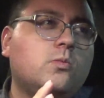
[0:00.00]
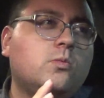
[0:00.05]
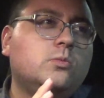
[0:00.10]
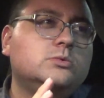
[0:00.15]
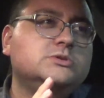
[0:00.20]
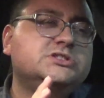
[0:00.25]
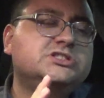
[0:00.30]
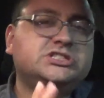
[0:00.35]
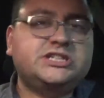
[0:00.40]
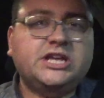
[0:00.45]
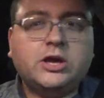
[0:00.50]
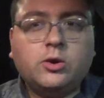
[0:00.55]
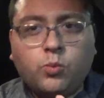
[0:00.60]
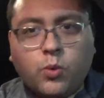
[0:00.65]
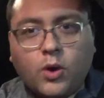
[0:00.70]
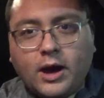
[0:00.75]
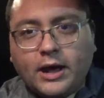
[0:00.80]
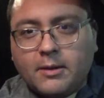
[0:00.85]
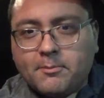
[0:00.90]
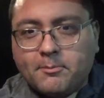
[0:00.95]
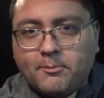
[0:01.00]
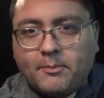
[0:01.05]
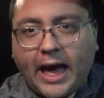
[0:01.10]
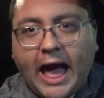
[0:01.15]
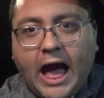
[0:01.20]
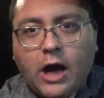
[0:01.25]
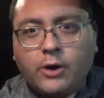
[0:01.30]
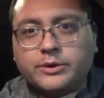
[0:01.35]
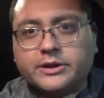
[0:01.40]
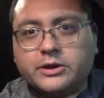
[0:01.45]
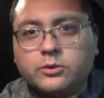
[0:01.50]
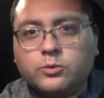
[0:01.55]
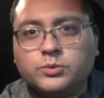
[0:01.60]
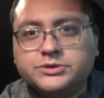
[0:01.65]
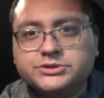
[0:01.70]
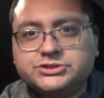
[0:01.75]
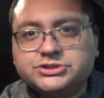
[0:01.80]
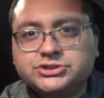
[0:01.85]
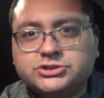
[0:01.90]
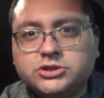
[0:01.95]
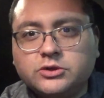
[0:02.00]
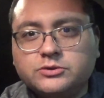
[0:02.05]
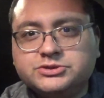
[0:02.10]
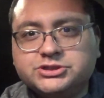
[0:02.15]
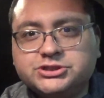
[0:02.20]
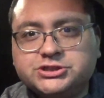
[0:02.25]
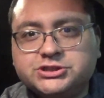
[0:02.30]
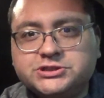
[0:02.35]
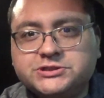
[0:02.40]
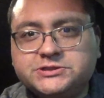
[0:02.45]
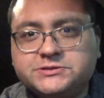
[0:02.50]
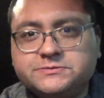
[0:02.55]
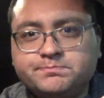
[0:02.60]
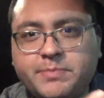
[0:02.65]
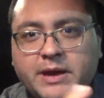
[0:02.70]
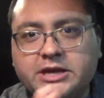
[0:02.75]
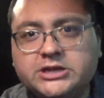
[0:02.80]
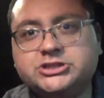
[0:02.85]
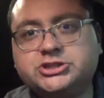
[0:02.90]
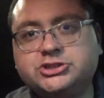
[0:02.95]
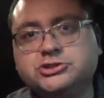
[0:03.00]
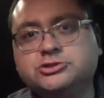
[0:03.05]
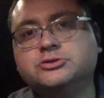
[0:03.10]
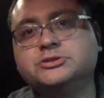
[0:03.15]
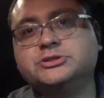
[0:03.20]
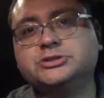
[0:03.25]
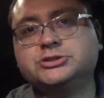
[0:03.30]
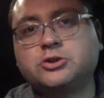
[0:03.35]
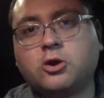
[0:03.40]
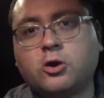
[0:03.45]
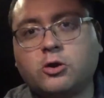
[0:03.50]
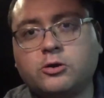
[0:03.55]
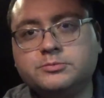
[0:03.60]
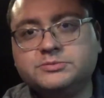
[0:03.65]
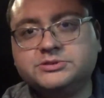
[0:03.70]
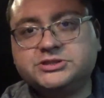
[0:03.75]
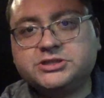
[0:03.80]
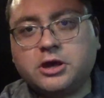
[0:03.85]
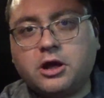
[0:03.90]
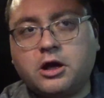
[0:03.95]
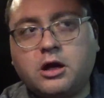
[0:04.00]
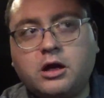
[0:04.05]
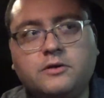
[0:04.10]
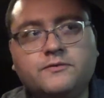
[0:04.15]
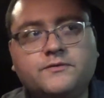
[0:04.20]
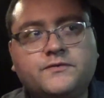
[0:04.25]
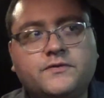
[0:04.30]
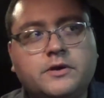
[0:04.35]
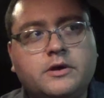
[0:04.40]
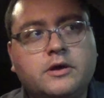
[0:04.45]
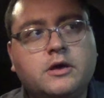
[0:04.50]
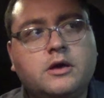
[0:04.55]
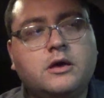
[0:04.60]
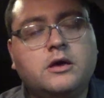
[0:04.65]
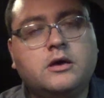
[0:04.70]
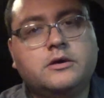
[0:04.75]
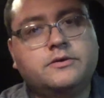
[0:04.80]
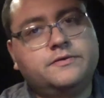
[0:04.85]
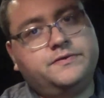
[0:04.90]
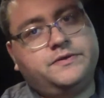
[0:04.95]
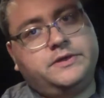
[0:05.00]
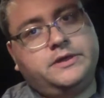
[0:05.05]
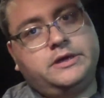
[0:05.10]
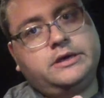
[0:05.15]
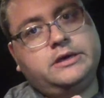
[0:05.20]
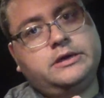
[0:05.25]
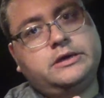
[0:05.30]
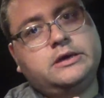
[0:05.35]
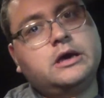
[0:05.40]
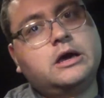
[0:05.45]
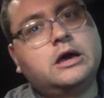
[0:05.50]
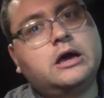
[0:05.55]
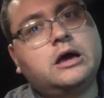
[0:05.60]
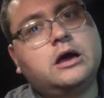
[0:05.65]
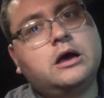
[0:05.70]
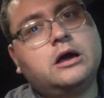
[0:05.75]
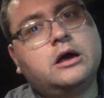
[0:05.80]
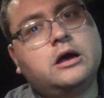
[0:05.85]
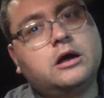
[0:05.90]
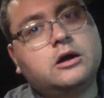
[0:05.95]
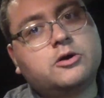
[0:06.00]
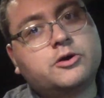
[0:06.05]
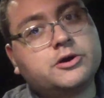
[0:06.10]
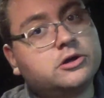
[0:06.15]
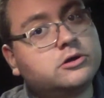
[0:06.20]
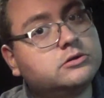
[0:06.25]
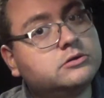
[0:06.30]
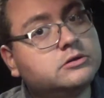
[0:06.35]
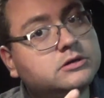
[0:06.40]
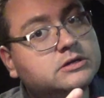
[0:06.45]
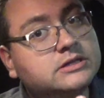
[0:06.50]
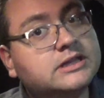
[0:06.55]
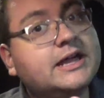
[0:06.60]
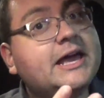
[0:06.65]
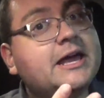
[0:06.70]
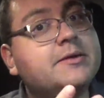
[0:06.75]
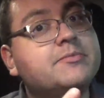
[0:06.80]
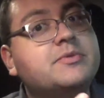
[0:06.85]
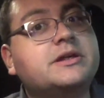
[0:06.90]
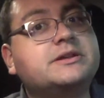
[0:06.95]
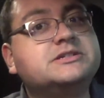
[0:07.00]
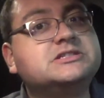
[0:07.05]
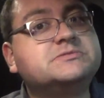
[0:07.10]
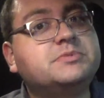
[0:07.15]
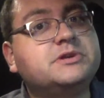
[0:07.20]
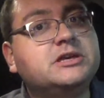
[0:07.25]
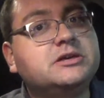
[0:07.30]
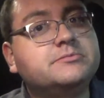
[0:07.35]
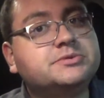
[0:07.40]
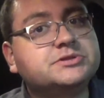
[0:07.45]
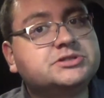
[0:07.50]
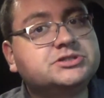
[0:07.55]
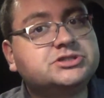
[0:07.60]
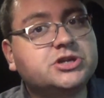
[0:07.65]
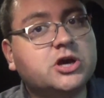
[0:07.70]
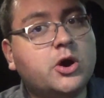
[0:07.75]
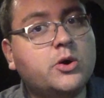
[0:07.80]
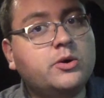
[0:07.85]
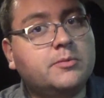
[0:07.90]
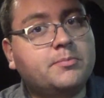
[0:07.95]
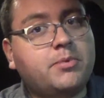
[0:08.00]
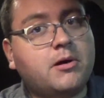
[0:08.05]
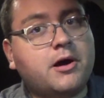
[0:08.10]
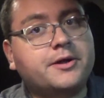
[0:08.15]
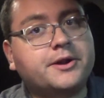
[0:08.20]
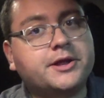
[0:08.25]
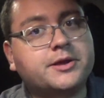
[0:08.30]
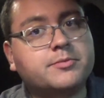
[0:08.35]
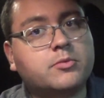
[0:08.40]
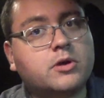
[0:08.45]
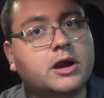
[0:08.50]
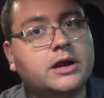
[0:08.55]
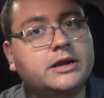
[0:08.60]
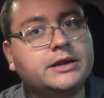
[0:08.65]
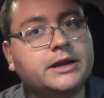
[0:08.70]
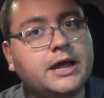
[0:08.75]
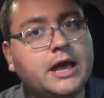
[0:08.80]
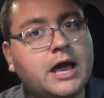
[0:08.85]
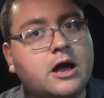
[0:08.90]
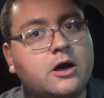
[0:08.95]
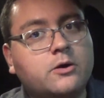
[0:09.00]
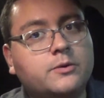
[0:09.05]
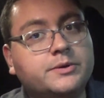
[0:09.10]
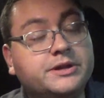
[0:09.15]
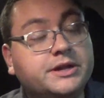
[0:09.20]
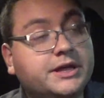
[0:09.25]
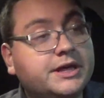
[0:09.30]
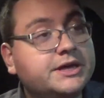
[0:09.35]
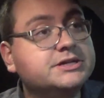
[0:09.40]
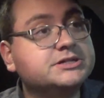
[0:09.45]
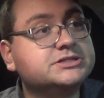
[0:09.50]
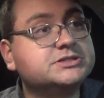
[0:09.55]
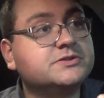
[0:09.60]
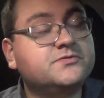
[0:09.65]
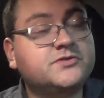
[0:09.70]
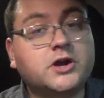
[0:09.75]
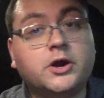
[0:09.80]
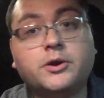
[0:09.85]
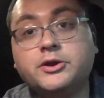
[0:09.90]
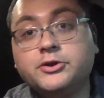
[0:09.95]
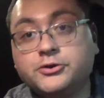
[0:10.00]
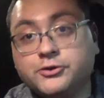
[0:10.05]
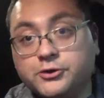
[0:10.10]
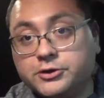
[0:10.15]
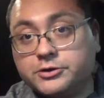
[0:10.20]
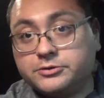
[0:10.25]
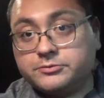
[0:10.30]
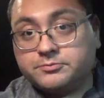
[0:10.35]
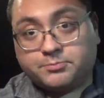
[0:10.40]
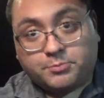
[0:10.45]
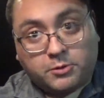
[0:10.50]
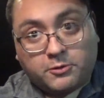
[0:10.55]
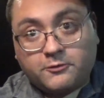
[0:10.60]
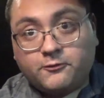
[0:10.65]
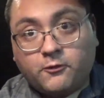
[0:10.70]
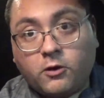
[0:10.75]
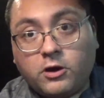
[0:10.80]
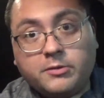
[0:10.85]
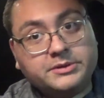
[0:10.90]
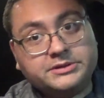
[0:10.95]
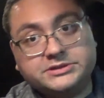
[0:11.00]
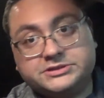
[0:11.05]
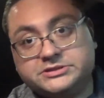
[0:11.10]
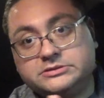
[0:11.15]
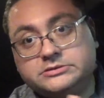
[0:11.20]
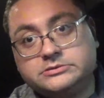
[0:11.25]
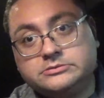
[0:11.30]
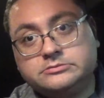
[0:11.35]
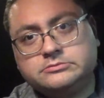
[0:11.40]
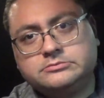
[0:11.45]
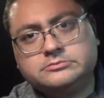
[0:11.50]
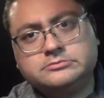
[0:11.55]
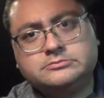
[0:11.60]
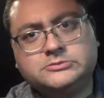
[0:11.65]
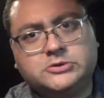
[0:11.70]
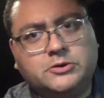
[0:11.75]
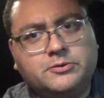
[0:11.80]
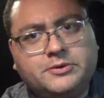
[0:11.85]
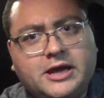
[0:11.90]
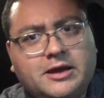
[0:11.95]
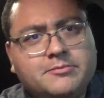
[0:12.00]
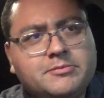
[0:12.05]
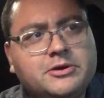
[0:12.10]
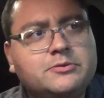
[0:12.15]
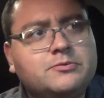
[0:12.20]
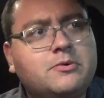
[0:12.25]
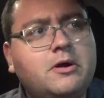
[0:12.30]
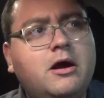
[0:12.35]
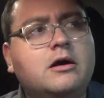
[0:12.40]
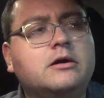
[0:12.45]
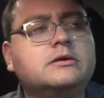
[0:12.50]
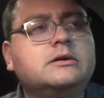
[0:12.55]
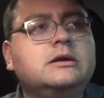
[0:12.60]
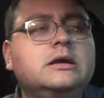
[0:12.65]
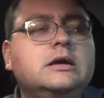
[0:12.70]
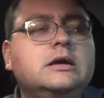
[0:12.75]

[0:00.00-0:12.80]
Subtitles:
see what about it was so special in terms of the critical acclaim that is being bestowed upon him right now. It is a very good performance. Don't get me wrong.